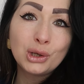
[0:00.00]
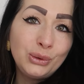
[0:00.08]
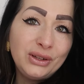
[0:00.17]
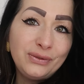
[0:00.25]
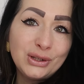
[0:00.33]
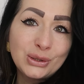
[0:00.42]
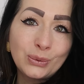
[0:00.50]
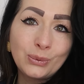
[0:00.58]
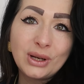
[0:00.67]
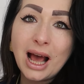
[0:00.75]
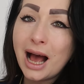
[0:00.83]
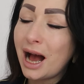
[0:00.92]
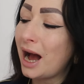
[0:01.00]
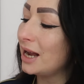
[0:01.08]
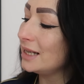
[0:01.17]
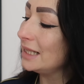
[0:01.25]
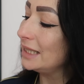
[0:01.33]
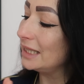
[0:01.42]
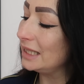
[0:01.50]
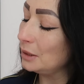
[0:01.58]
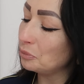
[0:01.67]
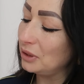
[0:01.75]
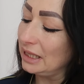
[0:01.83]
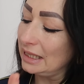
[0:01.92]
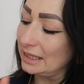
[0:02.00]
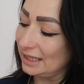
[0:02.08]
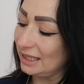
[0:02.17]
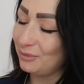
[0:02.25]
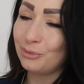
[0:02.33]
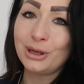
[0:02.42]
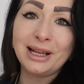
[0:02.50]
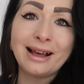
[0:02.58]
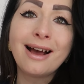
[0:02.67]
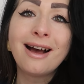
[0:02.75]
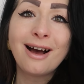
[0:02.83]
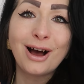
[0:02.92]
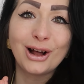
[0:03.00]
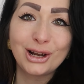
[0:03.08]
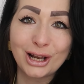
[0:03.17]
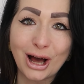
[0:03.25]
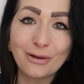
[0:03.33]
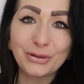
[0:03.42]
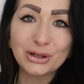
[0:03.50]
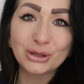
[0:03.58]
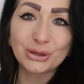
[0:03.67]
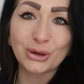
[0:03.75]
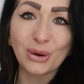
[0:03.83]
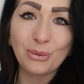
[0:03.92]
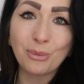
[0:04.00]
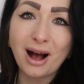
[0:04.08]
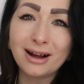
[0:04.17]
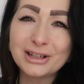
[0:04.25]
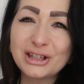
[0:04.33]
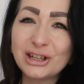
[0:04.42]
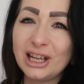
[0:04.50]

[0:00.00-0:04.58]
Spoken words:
Louis Vuitton. I simply love it so much.